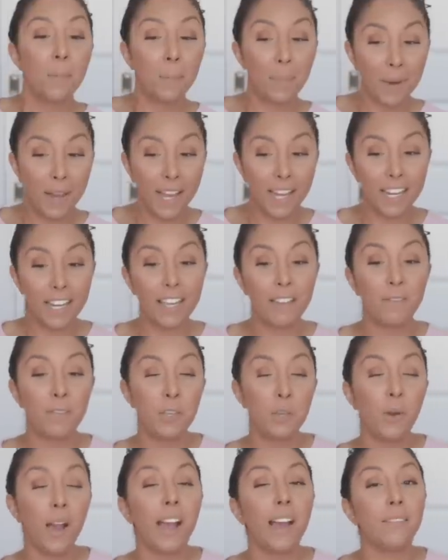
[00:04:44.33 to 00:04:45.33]
But if
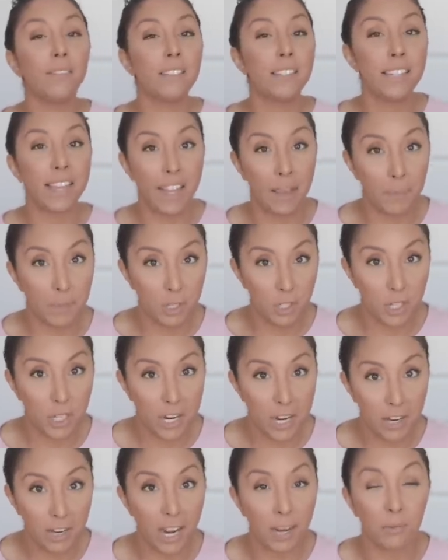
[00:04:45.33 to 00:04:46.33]
you have damaged
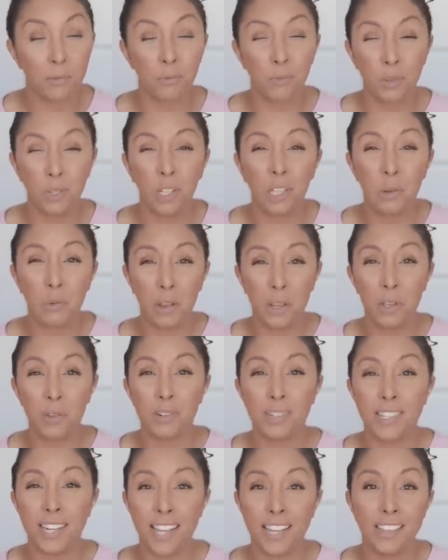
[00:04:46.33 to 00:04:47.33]
hair, I really want you
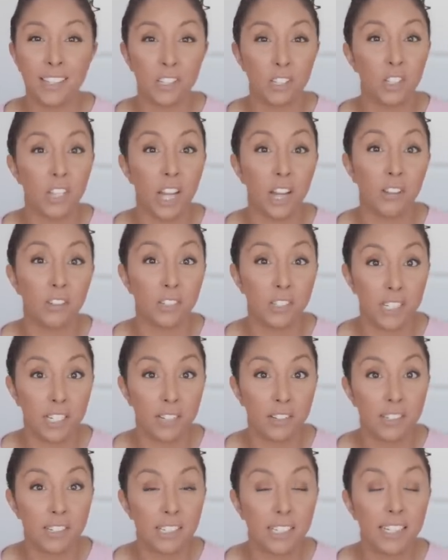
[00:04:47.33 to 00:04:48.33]
to take this challenge
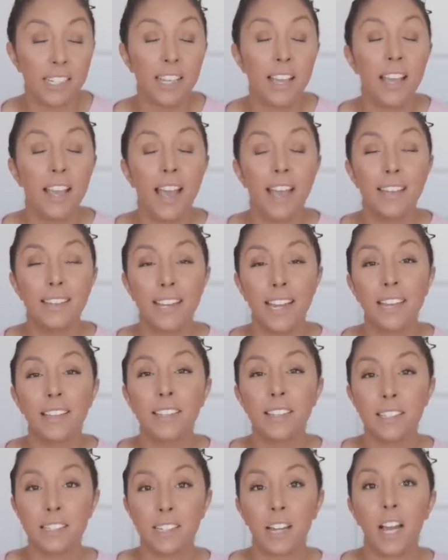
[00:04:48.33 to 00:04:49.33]
seriously and take
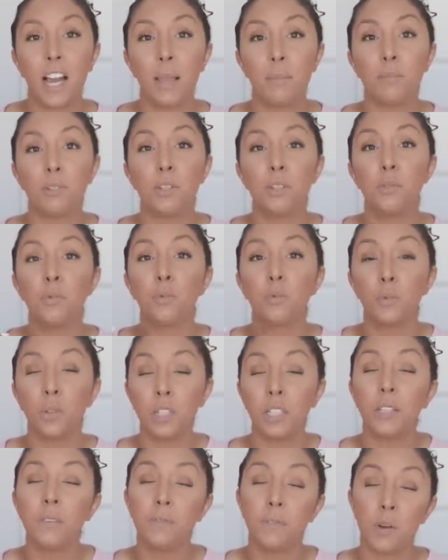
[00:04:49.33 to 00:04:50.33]
this time to
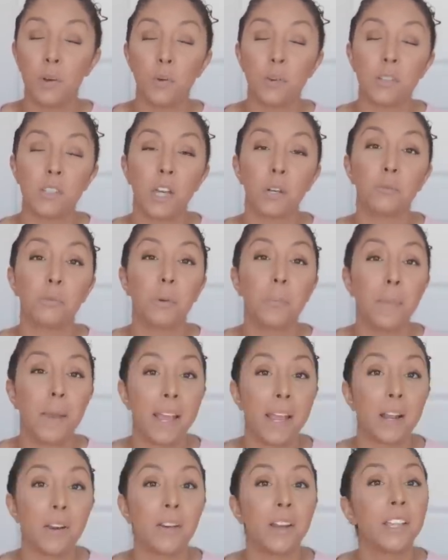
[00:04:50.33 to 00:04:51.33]
really focus on
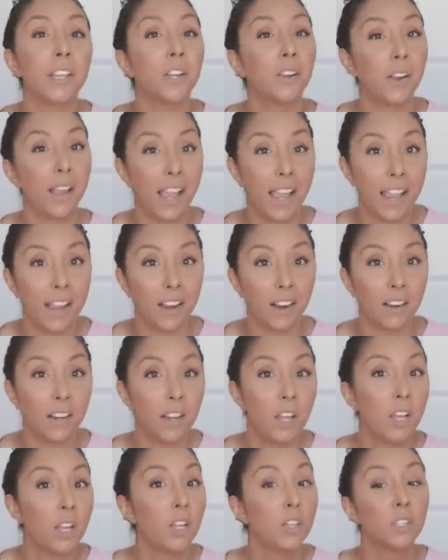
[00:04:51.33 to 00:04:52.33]
repairing your hair.
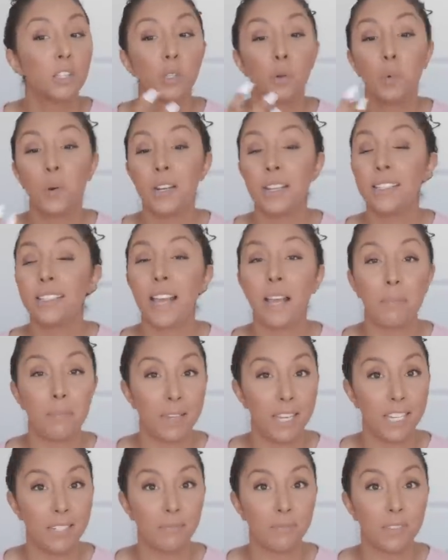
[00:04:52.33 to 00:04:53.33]
So what does that
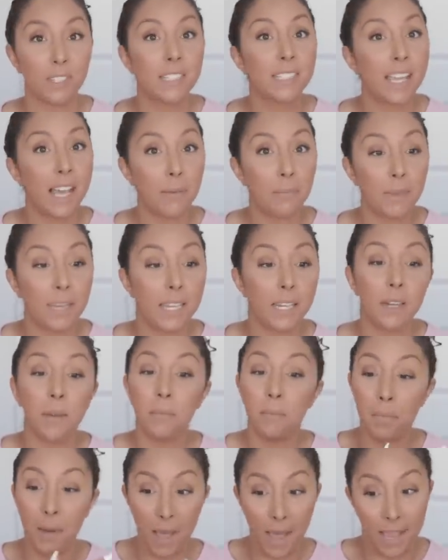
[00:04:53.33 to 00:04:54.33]
mean? Does that mean
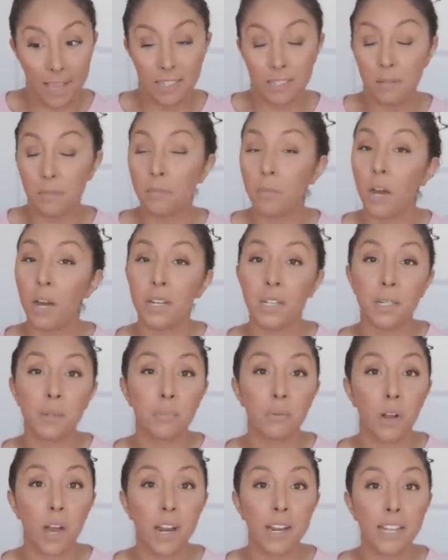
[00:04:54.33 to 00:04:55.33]
buying some bonding
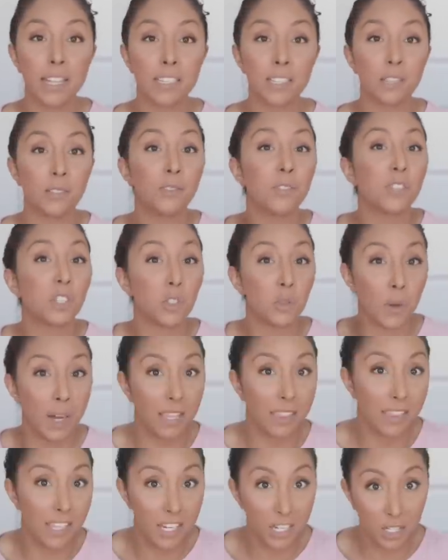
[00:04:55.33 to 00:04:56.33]
products to
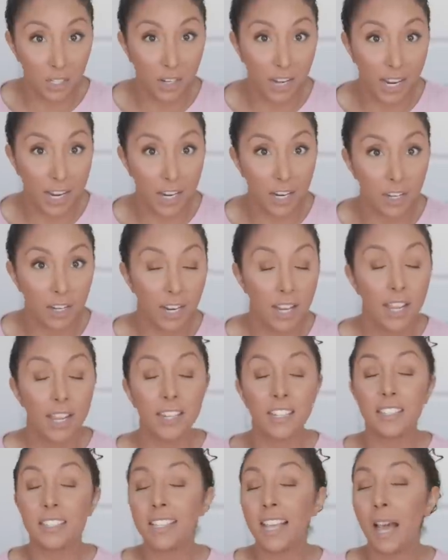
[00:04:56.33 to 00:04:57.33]
strengthen your hair?
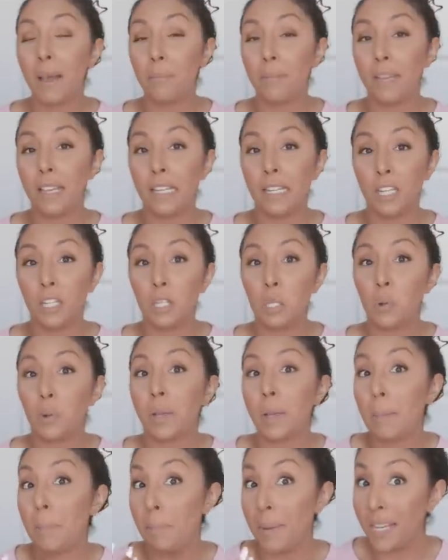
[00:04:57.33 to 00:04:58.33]
Does that mean
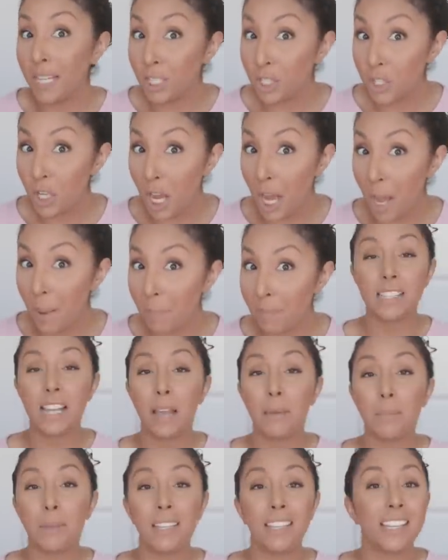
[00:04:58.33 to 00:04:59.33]
doing a big chop? Does
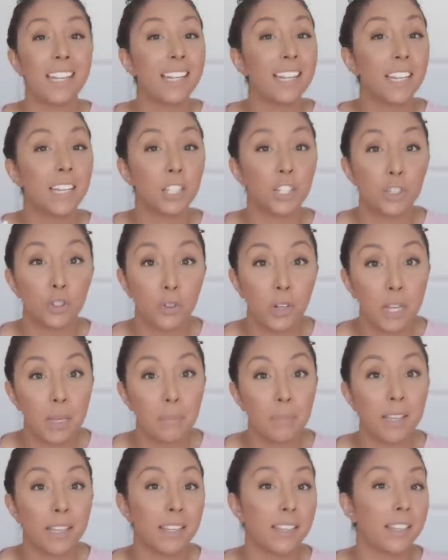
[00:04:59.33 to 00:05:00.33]
that mean getting a
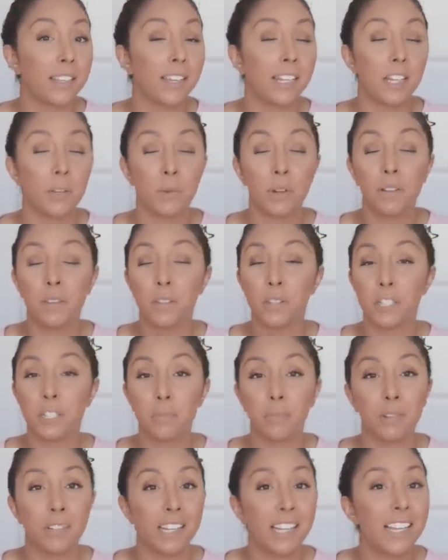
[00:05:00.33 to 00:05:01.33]
trim, getting rid of those
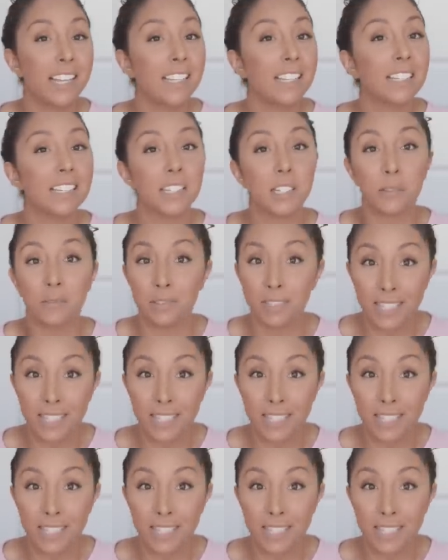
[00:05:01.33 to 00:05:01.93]
split ends, those